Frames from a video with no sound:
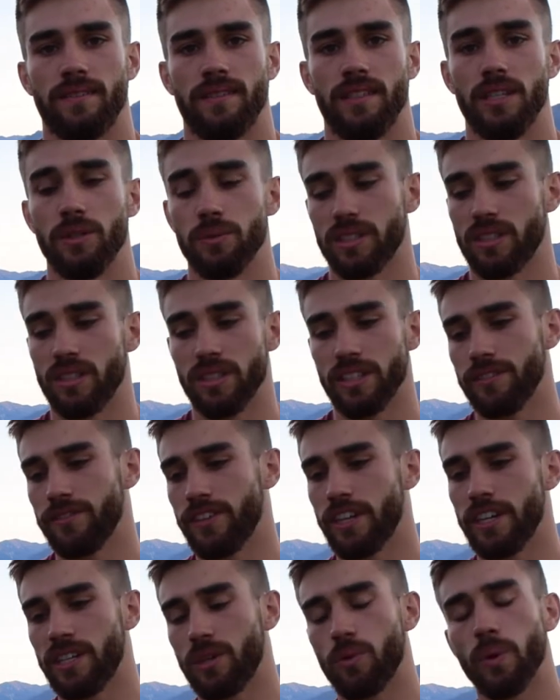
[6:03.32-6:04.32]
It was clear
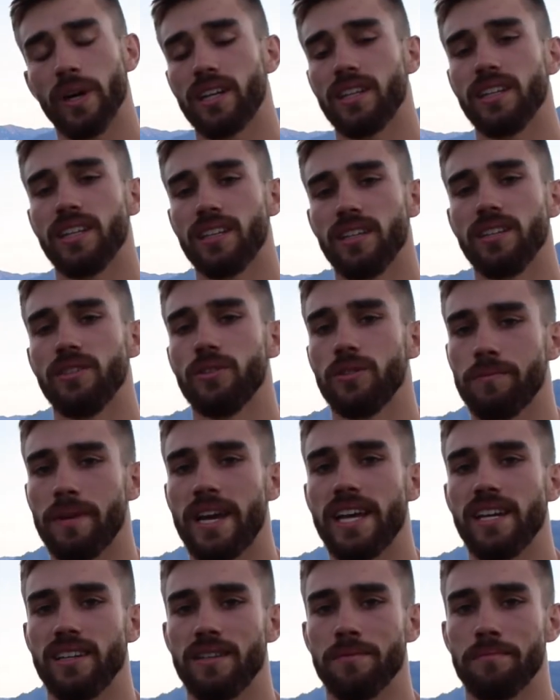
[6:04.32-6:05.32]
very quickly that you had
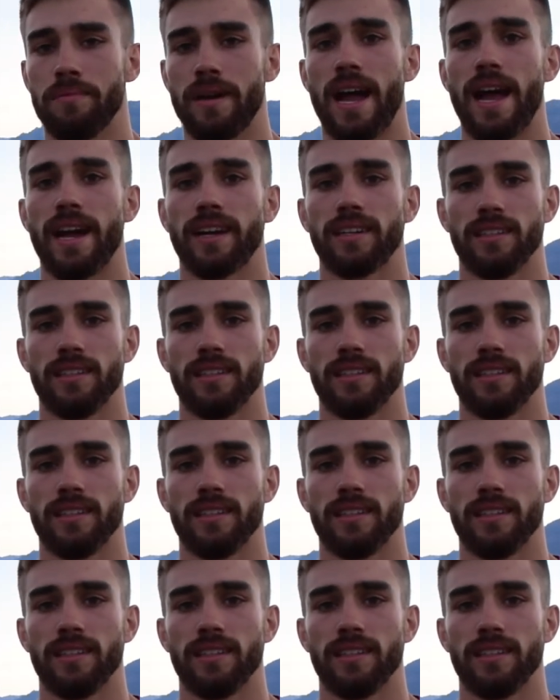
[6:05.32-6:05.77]
made an impact.